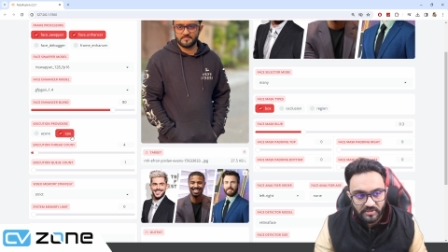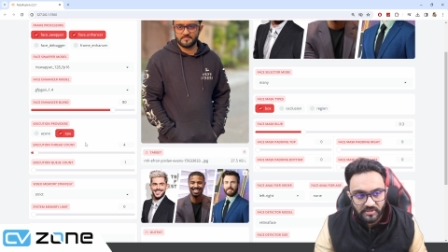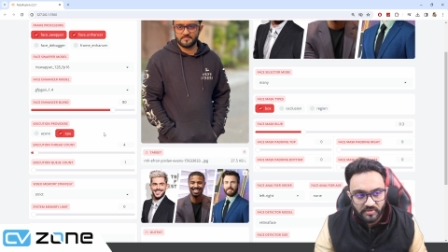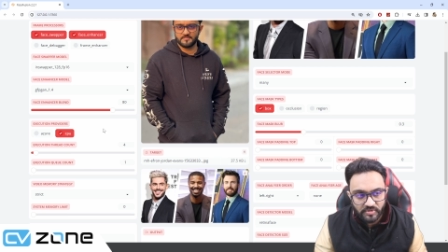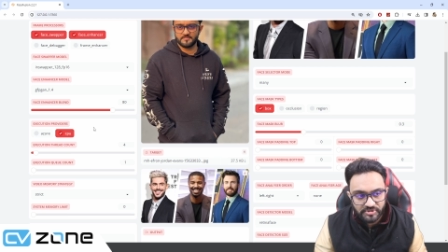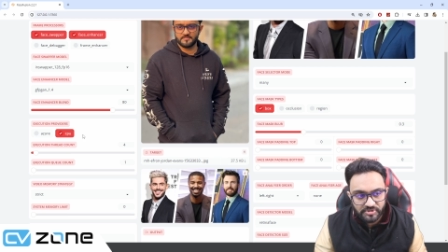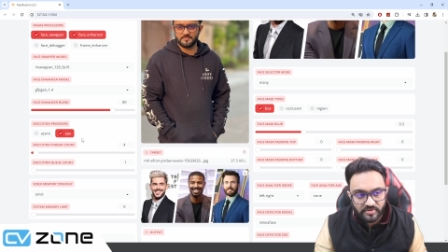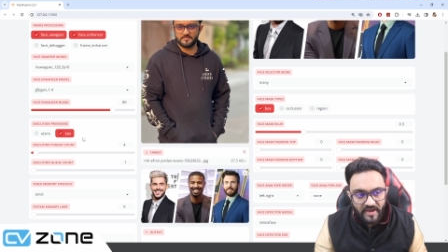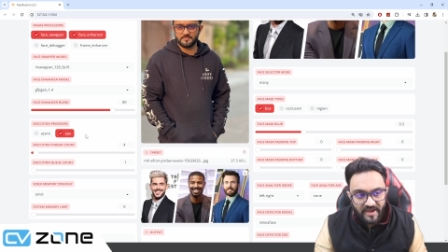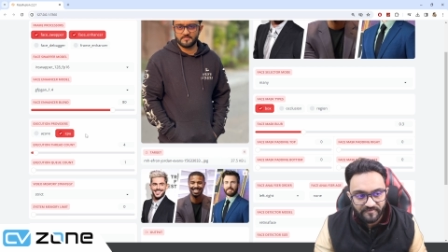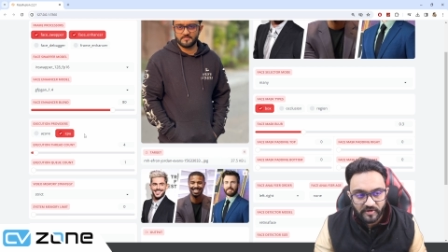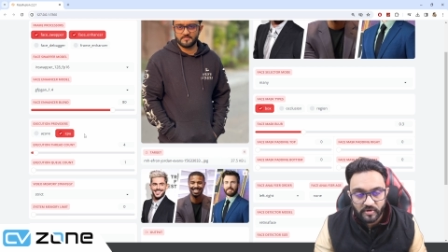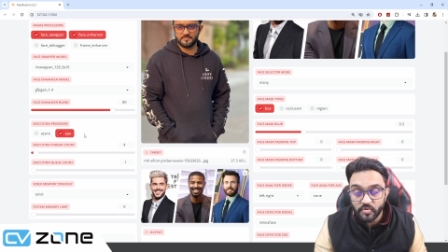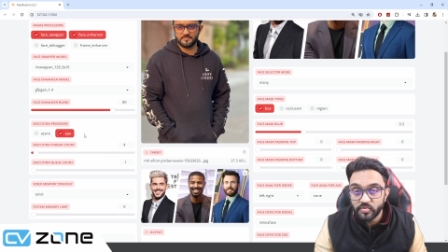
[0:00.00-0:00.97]
We should
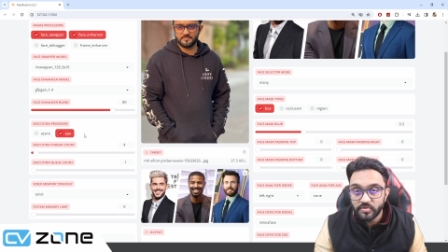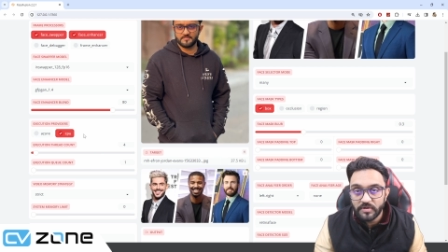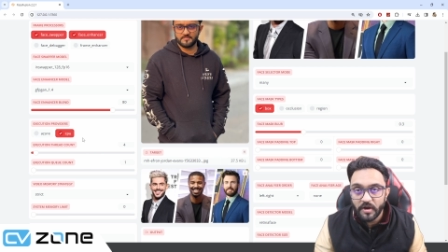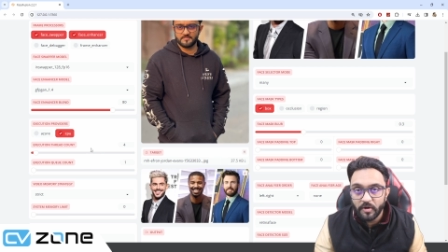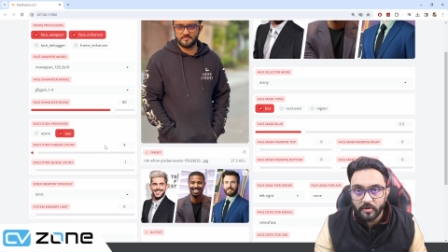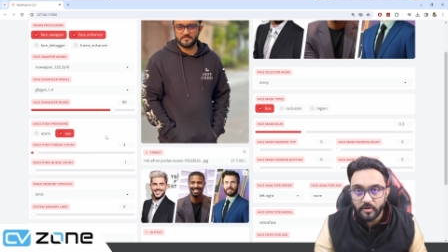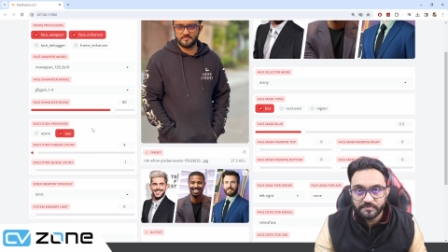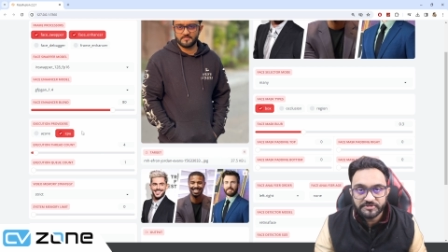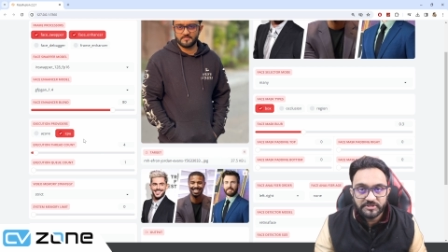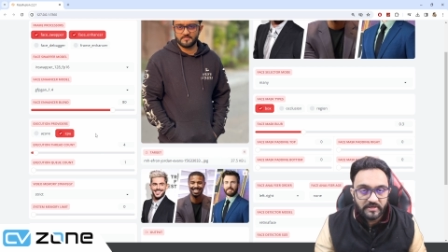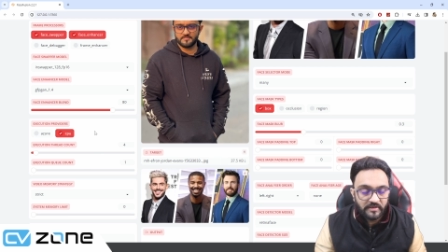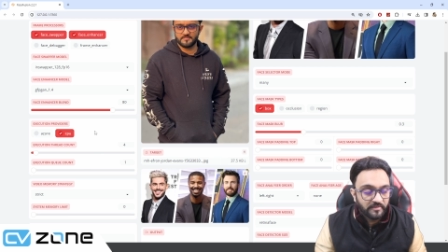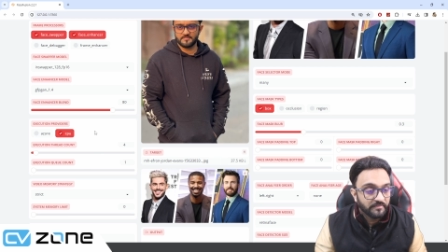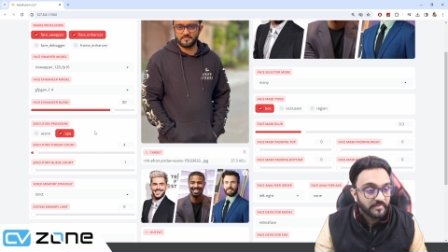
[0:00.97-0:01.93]
have a CUDA option
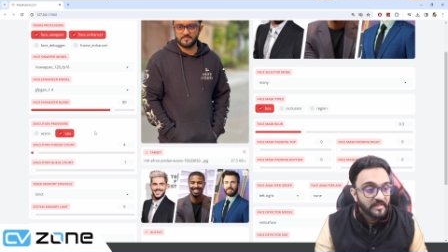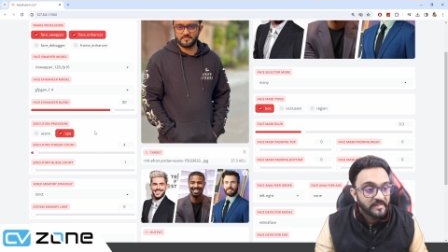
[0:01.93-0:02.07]
here.